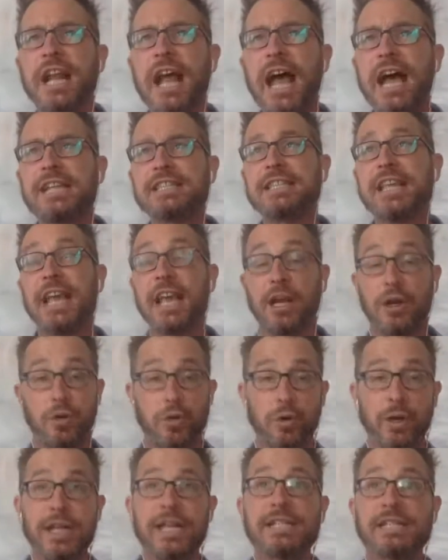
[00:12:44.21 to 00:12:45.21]
as they
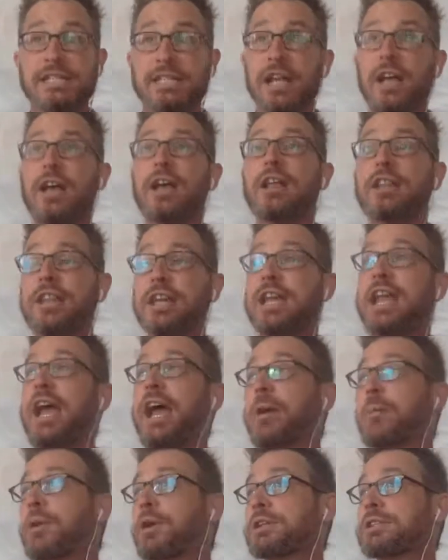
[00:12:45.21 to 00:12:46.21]
increased the
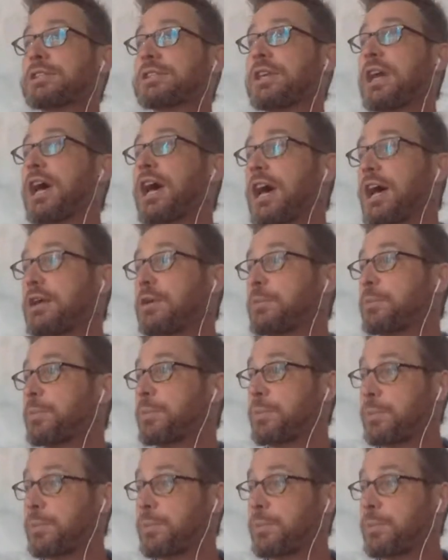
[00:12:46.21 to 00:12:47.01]
cameras, the